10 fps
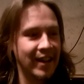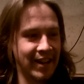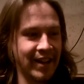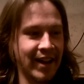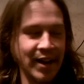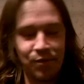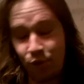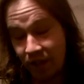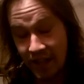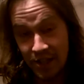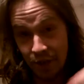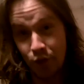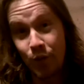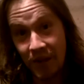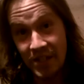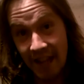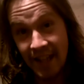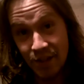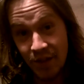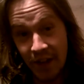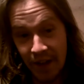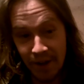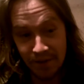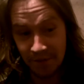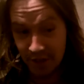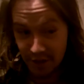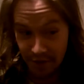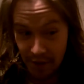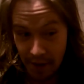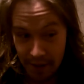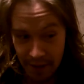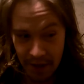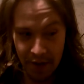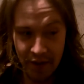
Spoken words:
I released the Rupees Dance video just a few hours ago,